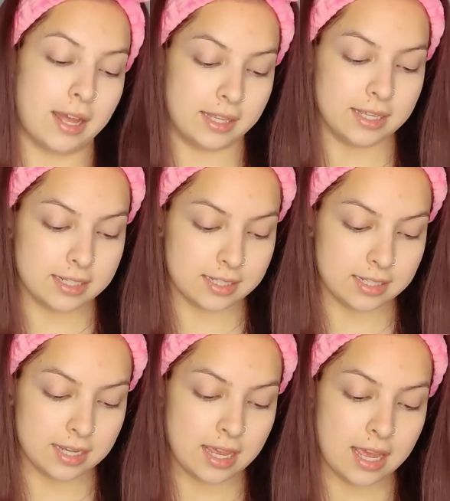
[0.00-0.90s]

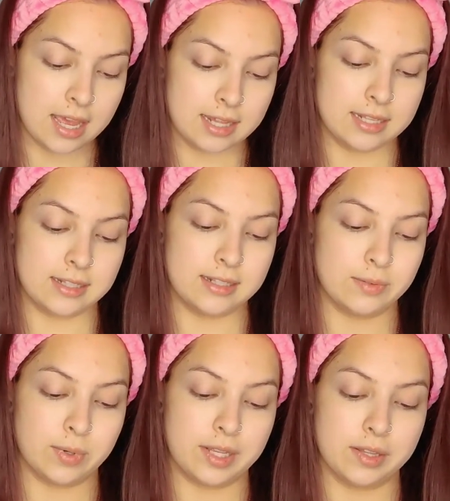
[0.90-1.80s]
Palette. This
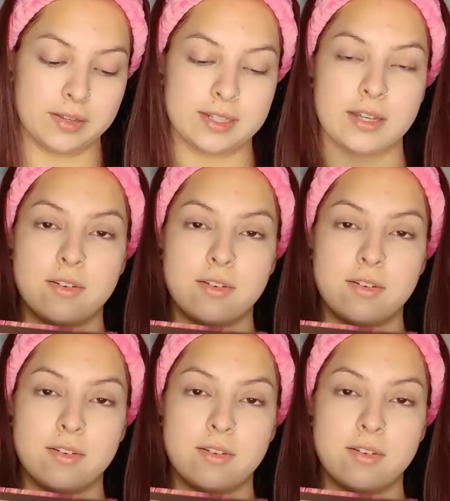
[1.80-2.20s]
is what it looks like